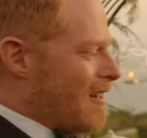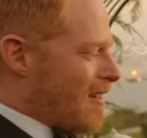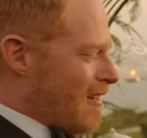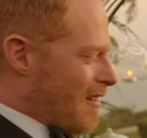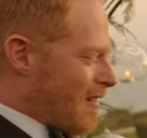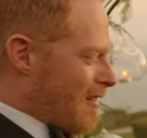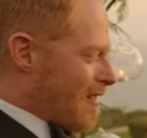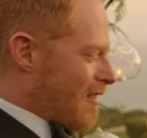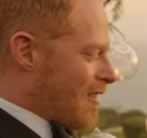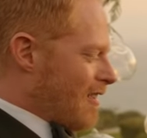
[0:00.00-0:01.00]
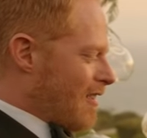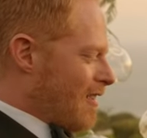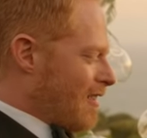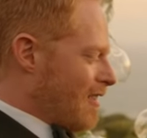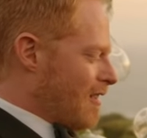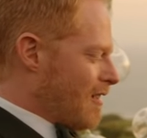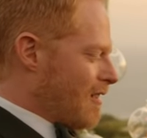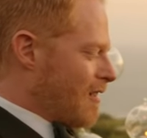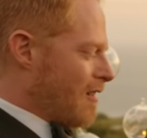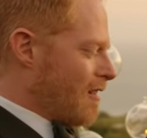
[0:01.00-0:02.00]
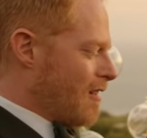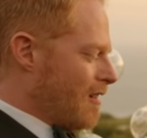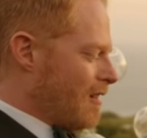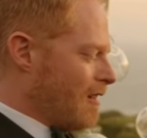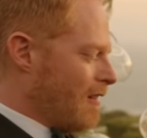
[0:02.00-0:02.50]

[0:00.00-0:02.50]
(not speaking)